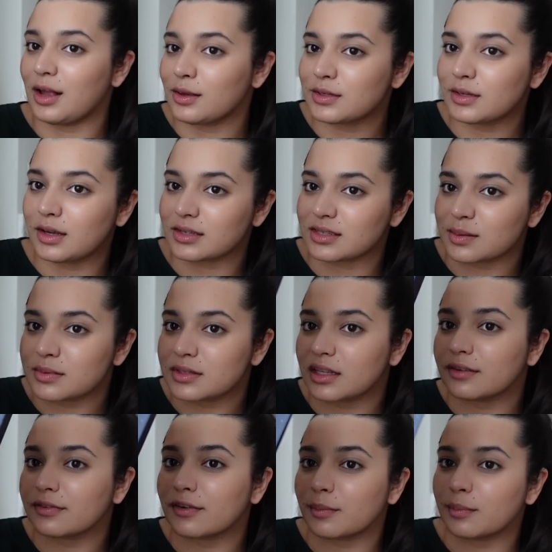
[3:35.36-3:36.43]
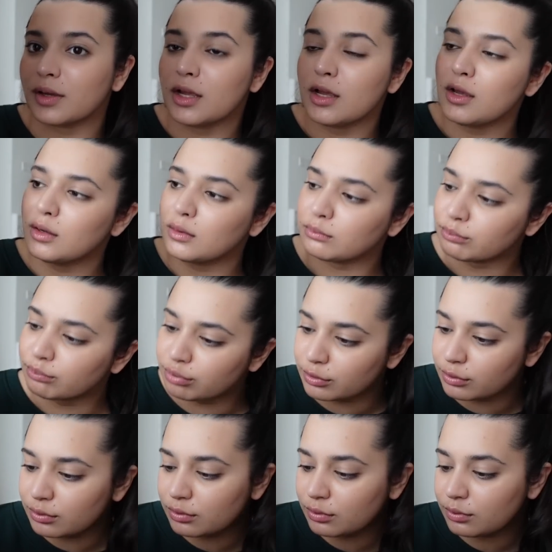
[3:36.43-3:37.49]
also got some stuff from
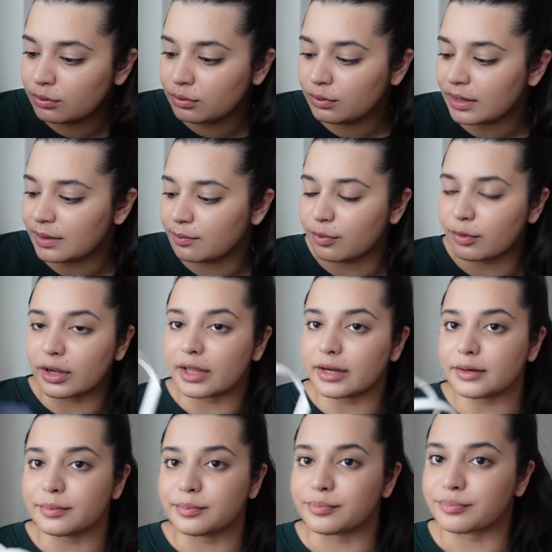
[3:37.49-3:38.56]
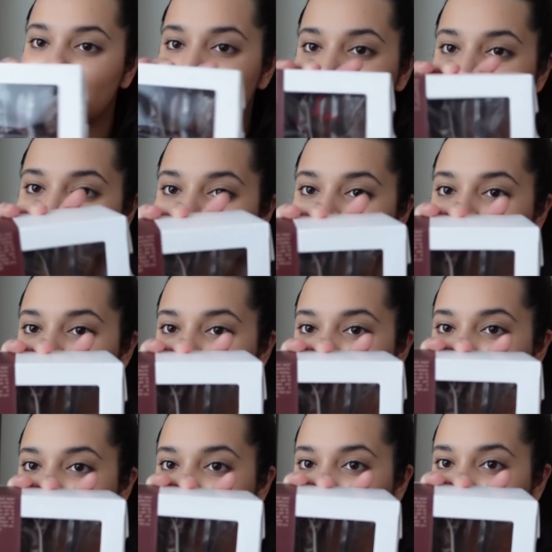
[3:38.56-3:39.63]
Brew and Bread. This is the
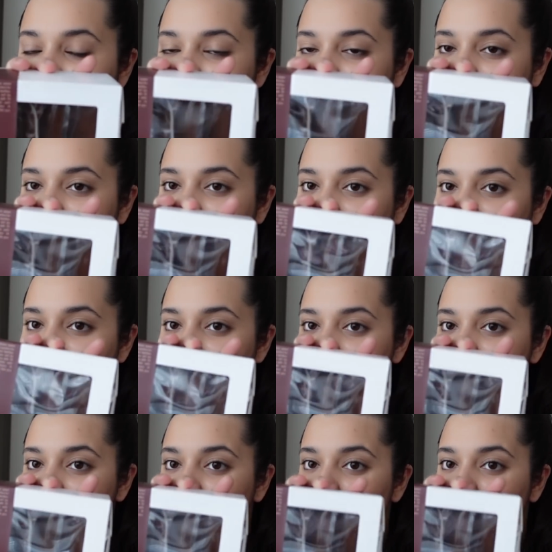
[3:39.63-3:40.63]
stuff I got. It's